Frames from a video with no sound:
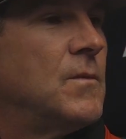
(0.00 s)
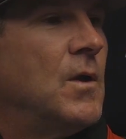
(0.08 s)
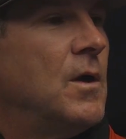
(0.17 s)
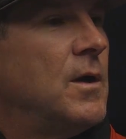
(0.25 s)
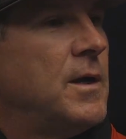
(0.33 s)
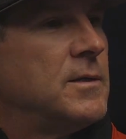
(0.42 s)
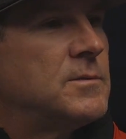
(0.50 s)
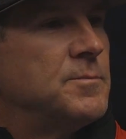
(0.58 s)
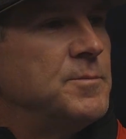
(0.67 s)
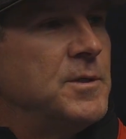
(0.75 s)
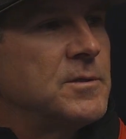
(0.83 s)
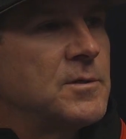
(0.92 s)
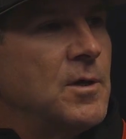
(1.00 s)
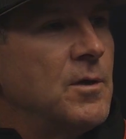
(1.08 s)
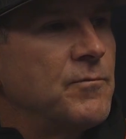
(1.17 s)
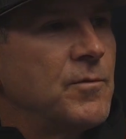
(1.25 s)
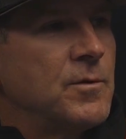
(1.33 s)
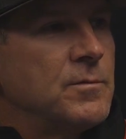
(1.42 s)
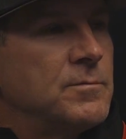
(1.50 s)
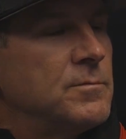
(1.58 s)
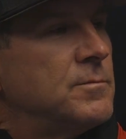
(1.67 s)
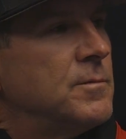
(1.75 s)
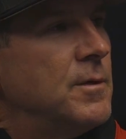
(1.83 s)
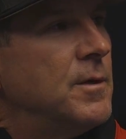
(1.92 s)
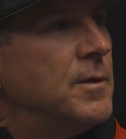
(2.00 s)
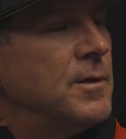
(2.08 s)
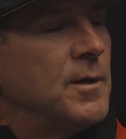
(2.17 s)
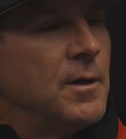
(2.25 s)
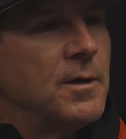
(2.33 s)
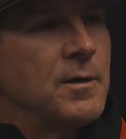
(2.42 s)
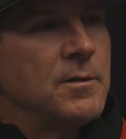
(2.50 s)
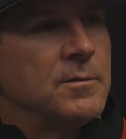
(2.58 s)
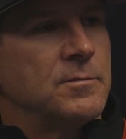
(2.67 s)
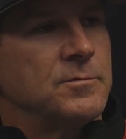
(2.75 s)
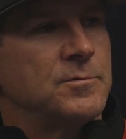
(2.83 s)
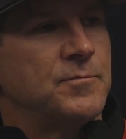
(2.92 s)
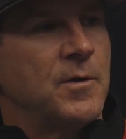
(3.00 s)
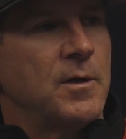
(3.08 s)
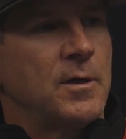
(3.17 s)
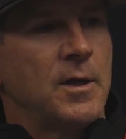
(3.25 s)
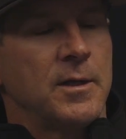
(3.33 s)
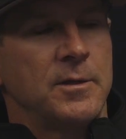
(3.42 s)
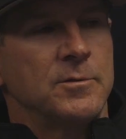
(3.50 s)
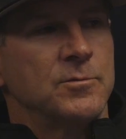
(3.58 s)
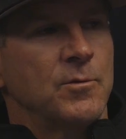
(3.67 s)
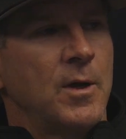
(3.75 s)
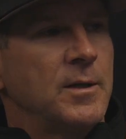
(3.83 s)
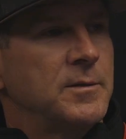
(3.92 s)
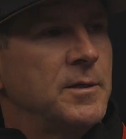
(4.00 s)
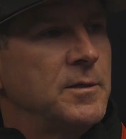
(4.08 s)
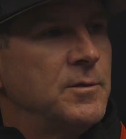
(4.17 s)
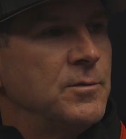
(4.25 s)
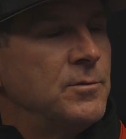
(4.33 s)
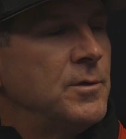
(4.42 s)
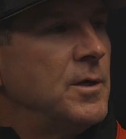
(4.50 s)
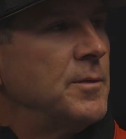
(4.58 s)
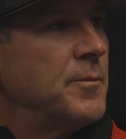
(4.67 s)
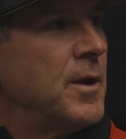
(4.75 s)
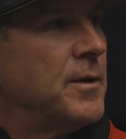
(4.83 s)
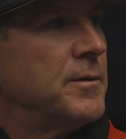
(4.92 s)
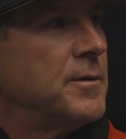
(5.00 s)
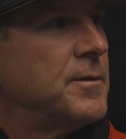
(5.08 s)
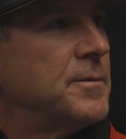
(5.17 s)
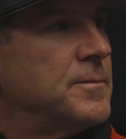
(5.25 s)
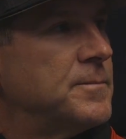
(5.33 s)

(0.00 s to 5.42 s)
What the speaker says: I had some discomfort, and just felt like it was the right thing to do to get him out of there.